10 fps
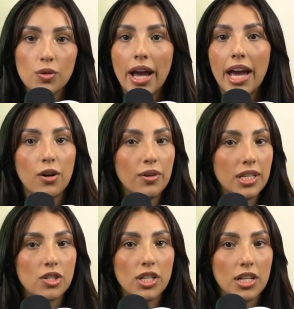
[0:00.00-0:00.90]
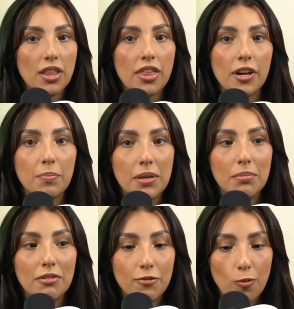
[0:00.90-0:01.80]
I had already started therapy
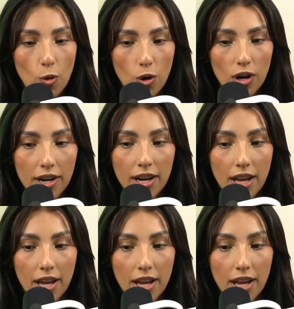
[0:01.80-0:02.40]
before.